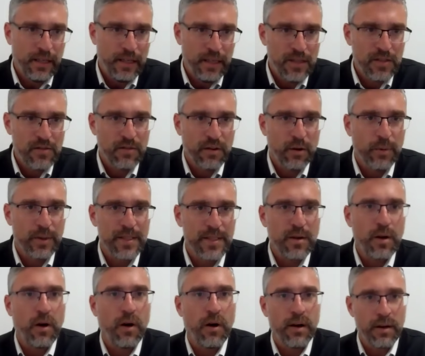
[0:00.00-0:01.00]
Israel was
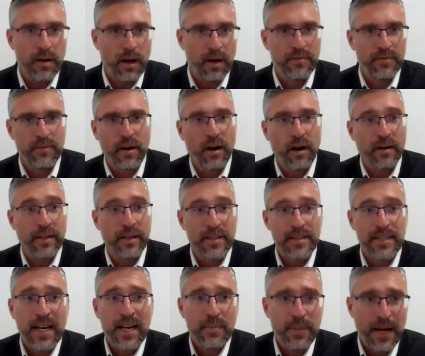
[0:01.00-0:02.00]
caught off guard? Is
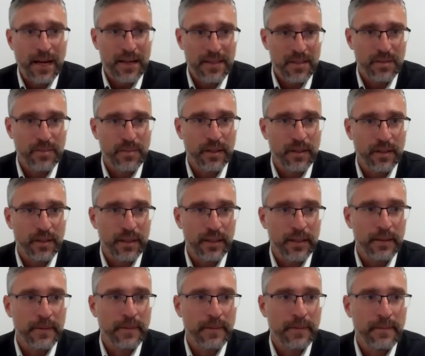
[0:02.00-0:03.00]
that a
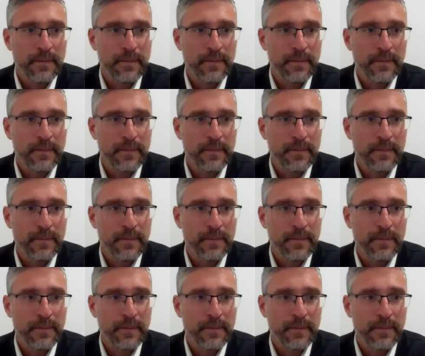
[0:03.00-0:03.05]
possibility?